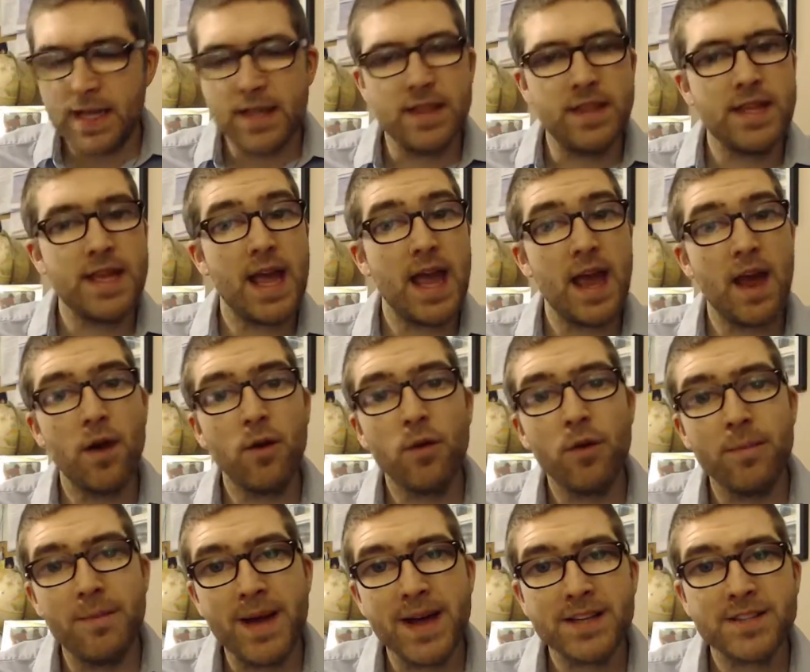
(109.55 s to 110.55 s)
the
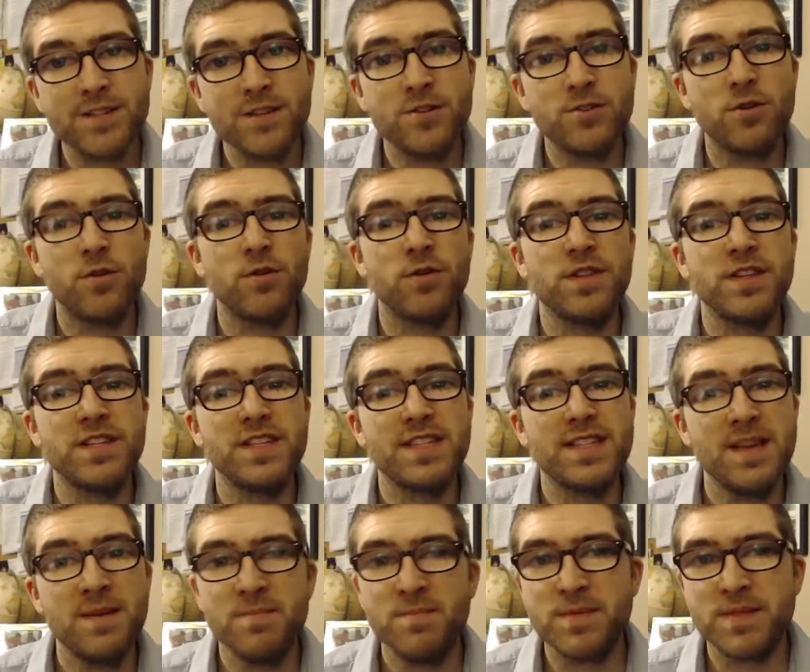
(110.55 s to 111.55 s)
error message or the
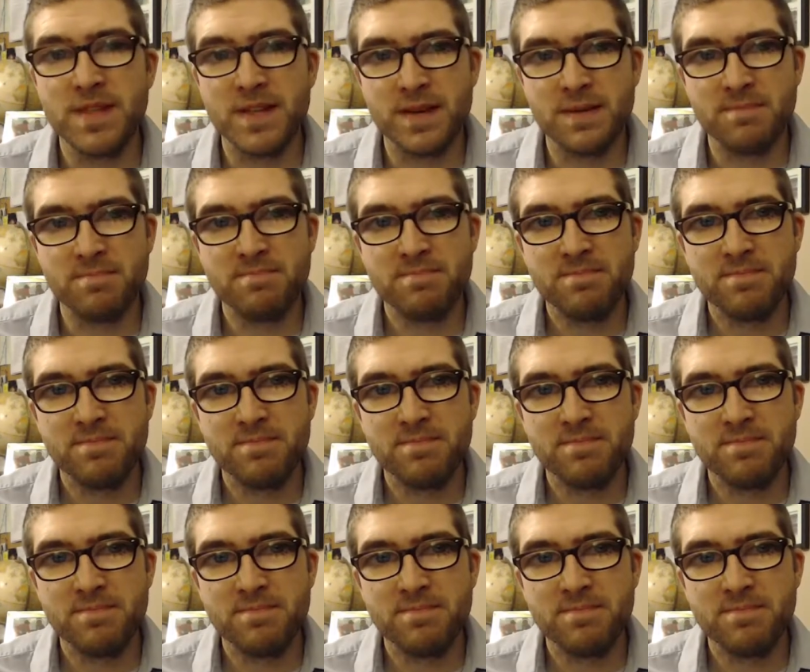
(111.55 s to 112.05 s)
symptom,